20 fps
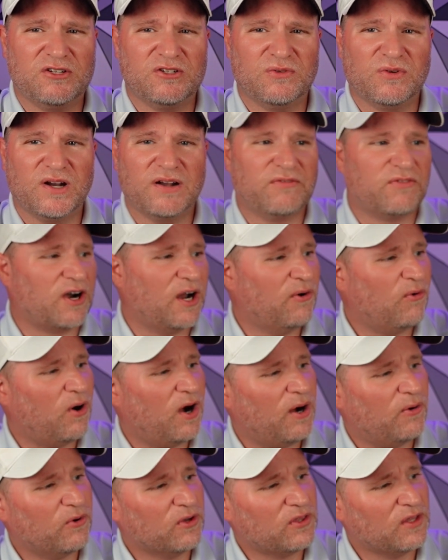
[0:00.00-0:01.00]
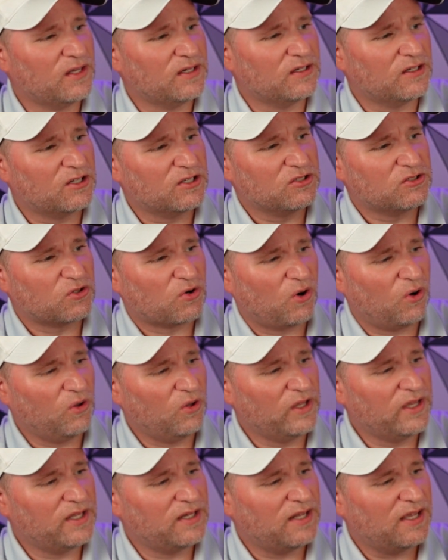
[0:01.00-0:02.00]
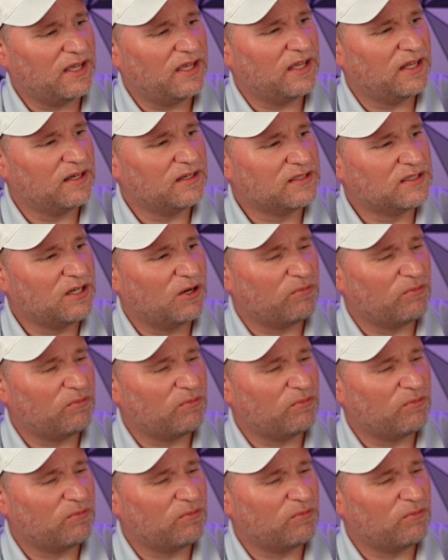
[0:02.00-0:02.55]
do whatever I want with it and control it and,